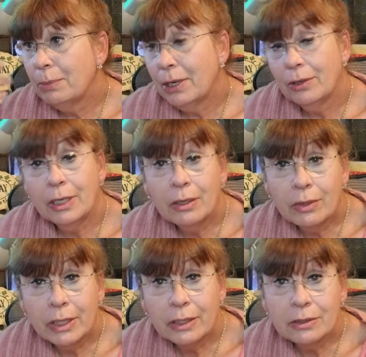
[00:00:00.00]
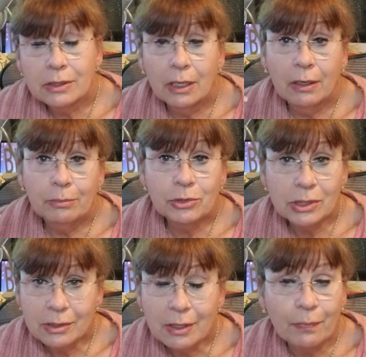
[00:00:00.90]
pair of earrings,
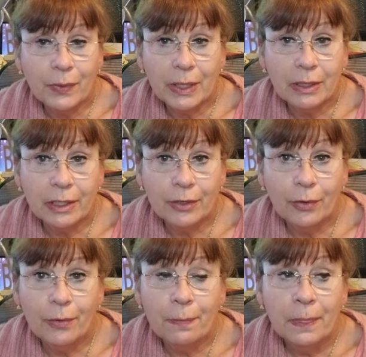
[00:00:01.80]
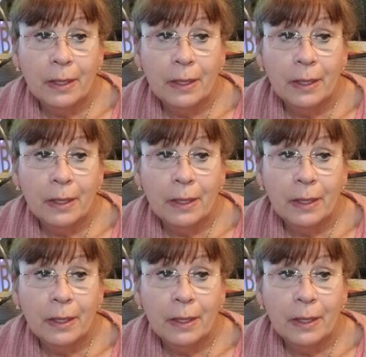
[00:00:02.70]
just something little.